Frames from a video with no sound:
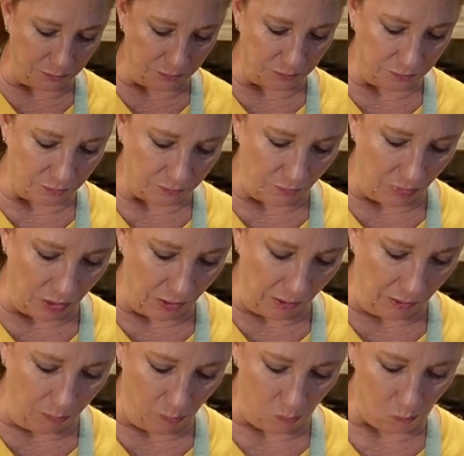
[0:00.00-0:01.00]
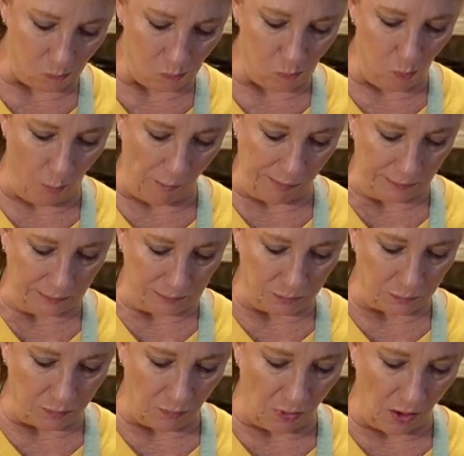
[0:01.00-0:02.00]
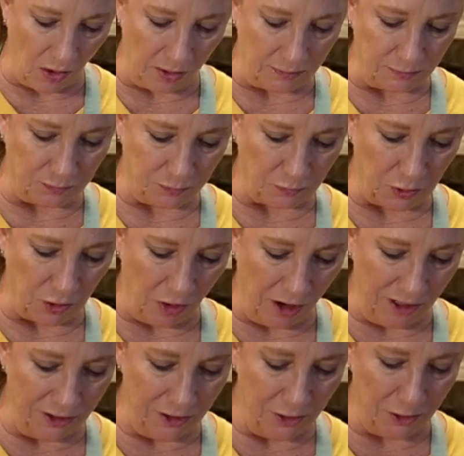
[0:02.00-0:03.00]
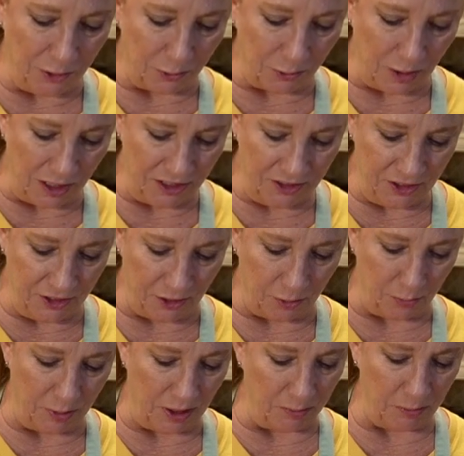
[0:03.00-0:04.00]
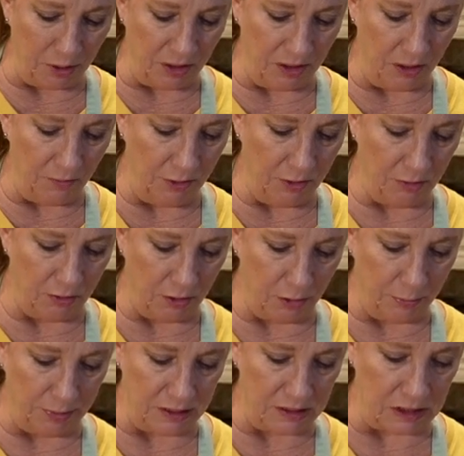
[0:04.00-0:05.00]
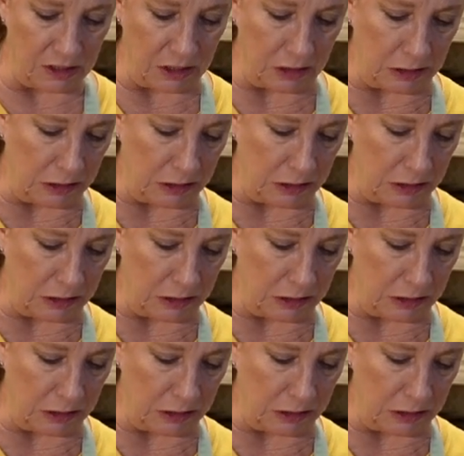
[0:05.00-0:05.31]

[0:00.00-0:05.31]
Because you know me and my sensitive constitution. I know, but I'm gonna give you a little piece here.